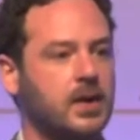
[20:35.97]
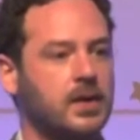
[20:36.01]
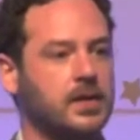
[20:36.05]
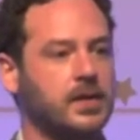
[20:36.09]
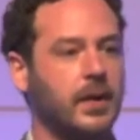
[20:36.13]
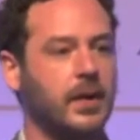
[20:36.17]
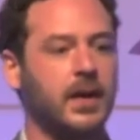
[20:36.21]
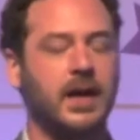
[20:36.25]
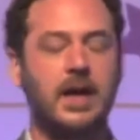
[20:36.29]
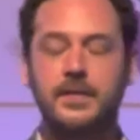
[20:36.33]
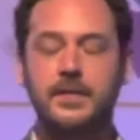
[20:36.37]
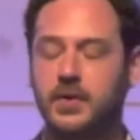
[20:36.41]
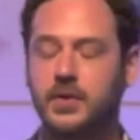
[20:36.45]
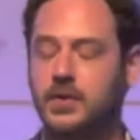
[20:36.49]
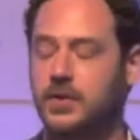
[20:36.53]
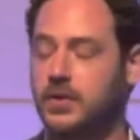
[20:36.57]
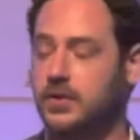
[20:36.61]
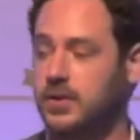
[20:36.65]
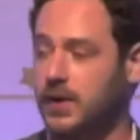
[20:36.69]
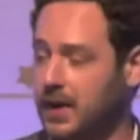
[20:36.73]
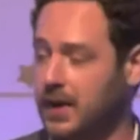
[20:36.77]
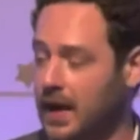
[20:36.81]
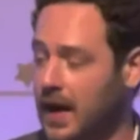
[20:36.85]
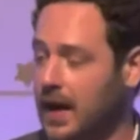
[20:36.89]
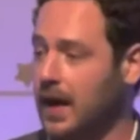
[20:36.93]
So
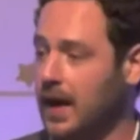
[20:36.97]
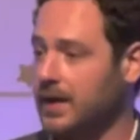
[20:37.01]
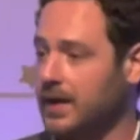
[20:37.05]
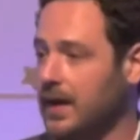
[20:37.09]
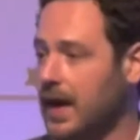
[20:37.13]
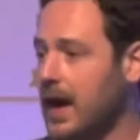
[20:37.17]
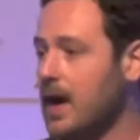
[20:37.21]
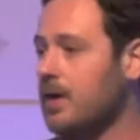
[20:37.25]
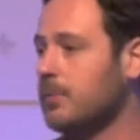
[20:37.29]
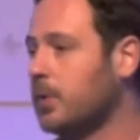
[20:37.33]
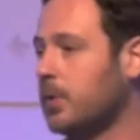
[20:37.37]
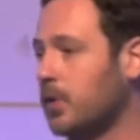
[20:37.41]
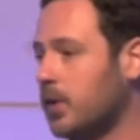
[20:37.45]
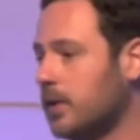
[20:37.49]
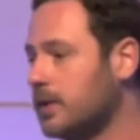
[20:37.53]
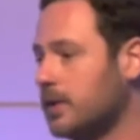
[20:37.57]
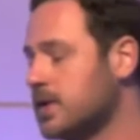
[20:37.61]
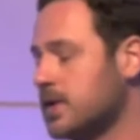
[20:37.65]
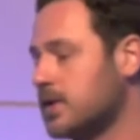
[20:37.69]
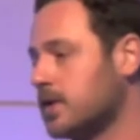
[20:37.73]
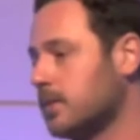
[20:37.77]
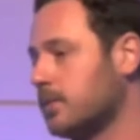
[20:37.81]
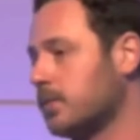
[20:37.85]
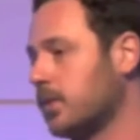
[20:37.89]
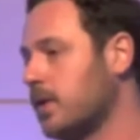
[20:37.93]
the output of
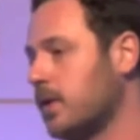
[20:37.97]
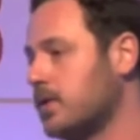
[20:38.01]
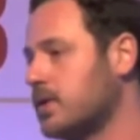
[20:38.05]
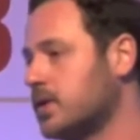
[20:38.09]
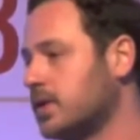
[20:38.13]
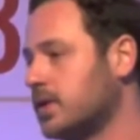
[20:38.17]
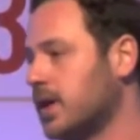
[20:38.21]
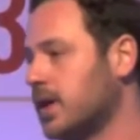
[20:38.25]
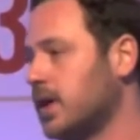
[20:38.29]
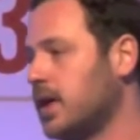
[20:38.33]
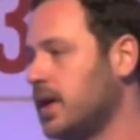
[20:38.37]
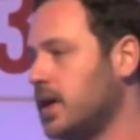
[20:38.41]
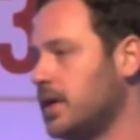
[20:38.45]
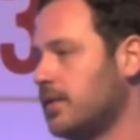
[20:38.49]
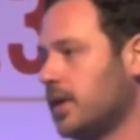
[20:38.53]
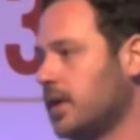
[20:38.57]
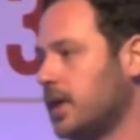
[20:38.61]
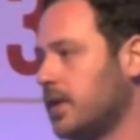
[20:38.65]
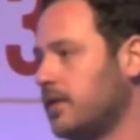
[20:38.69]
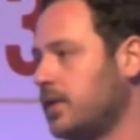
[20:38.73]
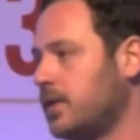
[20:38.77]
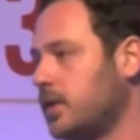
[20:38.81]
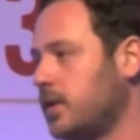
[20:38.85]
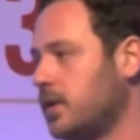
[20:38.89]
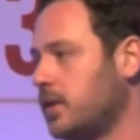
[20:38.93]
this approach is that even
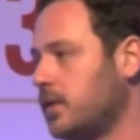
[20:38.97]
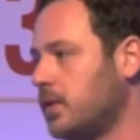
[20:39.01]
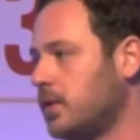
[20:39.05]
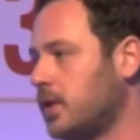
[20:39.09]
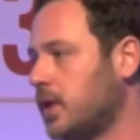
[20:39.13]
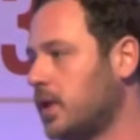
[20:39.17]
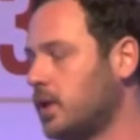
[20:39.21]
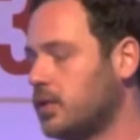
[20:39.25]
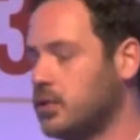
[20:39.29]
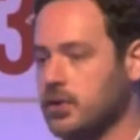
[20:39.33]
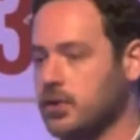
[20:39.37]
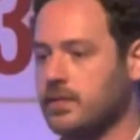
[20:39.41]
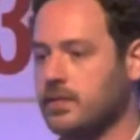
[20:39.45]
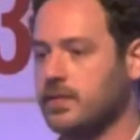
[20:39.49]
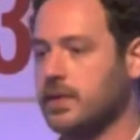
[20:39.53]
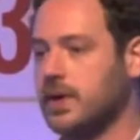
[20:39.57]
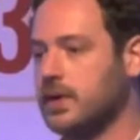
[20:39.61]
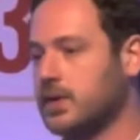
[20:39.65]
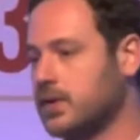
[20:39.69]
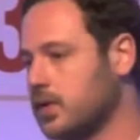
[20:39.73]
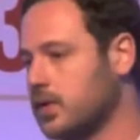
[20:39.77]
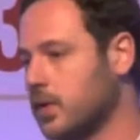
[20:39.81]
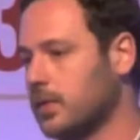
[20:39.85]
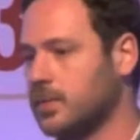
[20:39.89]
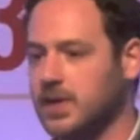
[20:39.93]
if you just
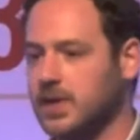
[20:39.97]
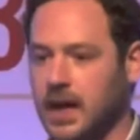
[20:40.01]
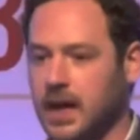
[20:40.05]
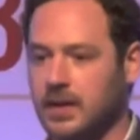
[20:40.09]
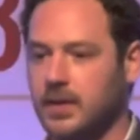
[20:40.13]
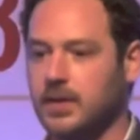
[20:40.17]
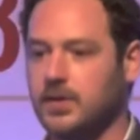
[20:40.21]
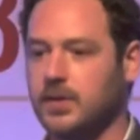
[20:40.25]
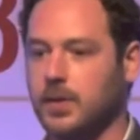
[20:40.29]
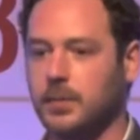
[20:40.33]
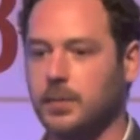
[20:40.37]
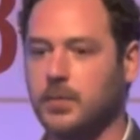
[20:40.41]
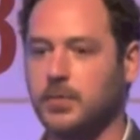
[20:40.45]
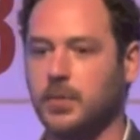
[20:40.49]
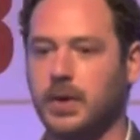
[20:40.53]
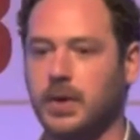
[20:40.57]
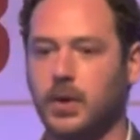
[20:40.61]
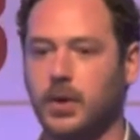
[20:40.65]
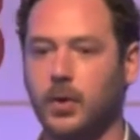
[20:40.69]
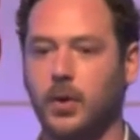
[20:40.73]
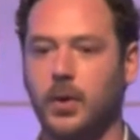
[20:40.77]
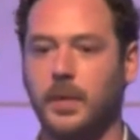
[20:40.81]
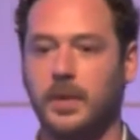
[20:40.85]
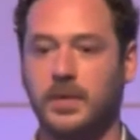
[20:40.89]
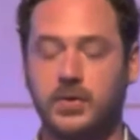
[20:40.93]
read the top 10, the top
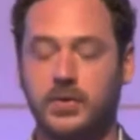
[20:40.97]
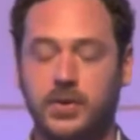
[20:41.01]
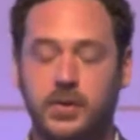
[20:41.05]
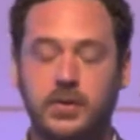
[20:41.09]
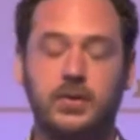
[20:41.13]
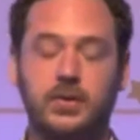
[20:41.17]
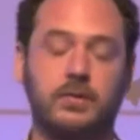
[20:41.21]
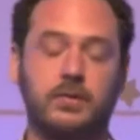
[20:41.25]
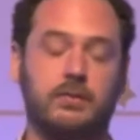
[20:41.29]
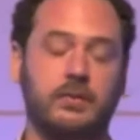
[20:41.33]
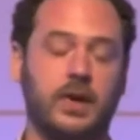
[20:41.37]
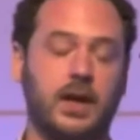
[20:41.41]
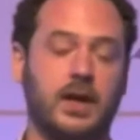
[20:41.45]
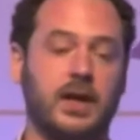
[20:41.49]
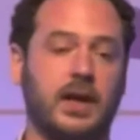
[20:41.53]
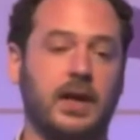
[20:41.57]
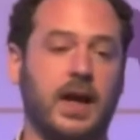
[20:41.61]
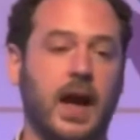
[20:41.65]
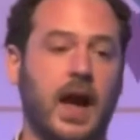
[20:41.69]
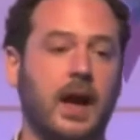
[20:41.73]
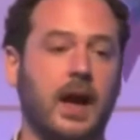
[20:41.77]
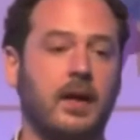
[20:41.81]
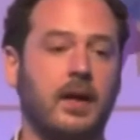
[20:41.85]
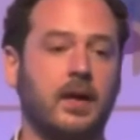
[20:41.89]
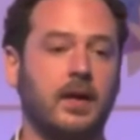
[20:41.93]
20 comments, you should really
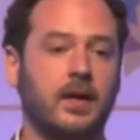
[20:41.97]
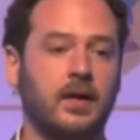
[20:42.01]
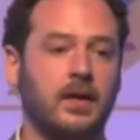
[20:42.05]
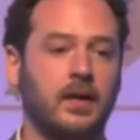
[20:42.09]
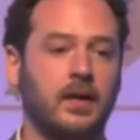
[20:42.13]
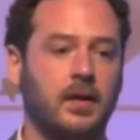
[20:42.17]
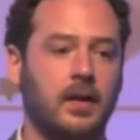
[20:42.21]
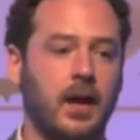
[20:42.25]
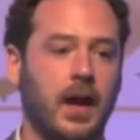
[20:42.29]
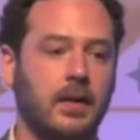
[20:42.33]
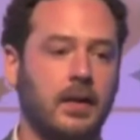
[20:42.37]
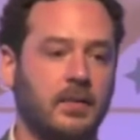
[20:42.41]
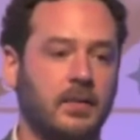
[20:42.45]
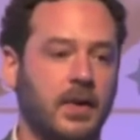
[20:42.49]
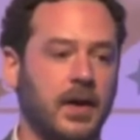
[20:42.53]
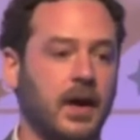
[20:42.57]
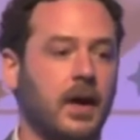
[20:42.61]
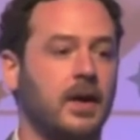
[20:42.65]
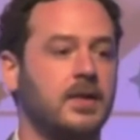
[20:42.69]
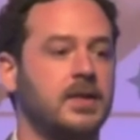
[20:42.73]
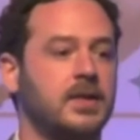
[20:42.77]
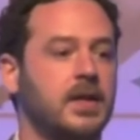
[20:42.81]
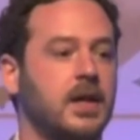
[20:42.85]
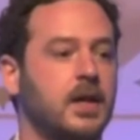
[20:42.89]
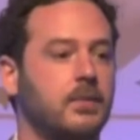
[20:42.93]
get the
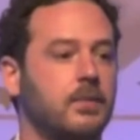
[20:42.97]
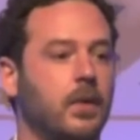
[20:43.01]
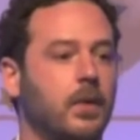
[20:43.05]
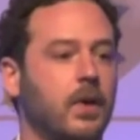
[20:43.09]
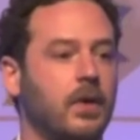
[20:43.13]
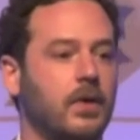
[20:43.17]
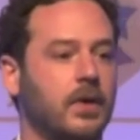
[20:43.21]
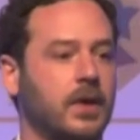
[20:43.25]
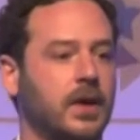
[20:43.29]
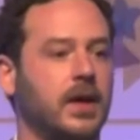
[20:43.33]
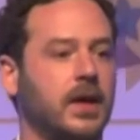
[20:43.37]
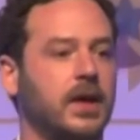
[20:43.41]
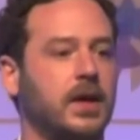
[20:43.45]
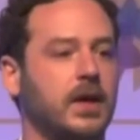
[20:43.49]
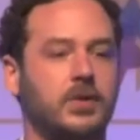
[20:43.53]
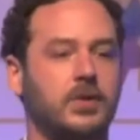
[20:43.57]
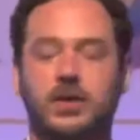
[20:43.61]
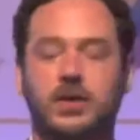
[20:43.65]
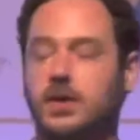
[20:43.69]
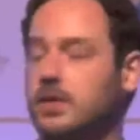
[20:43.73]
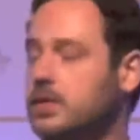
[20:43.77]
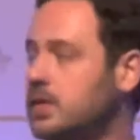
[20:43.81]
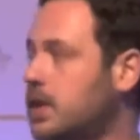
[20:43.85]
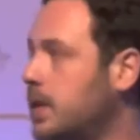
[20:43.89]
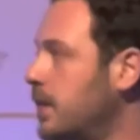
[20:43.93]
idea of what are the key
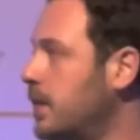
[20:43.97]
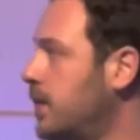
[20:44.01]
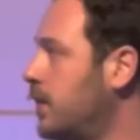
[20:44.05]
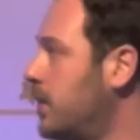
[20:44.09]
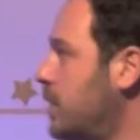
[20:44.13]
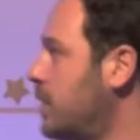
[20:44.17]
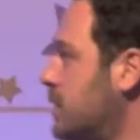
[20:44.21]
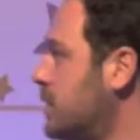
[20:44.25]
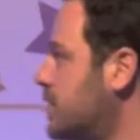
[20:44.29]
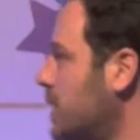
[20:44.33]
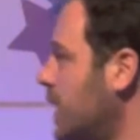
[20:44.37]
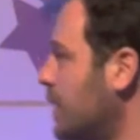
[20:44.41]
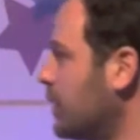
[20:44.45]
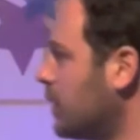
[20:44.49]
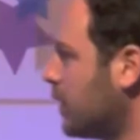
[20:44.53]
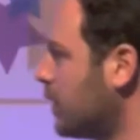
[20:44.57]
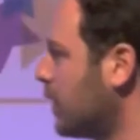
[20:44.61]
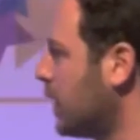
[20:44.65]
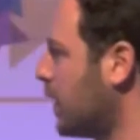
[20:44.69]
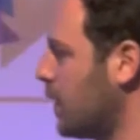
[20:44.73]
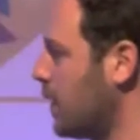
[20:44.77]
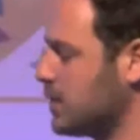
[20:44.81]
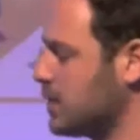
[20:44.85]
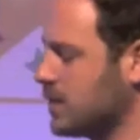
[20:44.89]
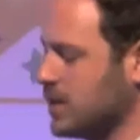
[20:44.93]
issues coming through. So I'm not
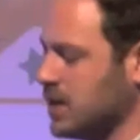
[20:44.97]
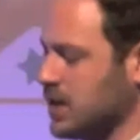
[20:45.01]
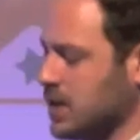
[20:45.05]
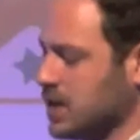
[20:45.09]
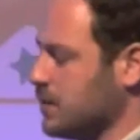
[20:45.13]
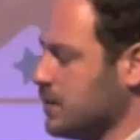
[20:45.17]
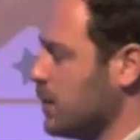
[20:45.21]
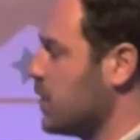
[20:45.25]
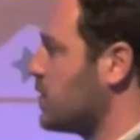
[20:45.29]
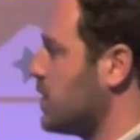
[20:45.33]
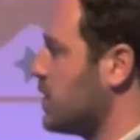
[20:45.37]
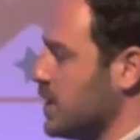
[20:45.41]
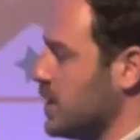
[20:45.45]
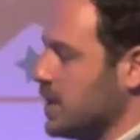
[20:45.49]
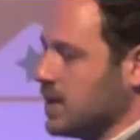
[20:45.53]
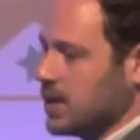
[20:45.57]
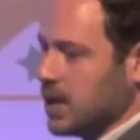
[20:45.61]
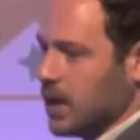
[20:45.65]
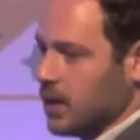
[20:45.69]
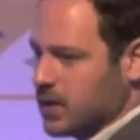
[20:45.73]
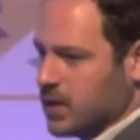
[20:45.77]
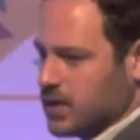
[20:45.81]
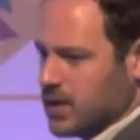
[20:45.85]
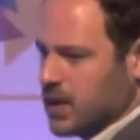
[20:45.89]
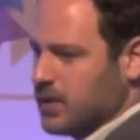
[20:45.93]
going to go into these in much
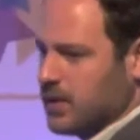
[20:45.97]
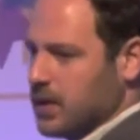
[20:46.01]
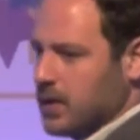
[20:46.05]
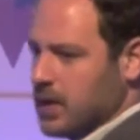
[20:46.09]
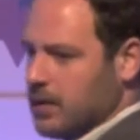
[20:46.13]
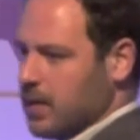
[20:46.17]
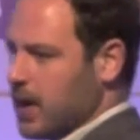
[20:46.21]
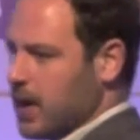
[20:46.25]
detail because they're in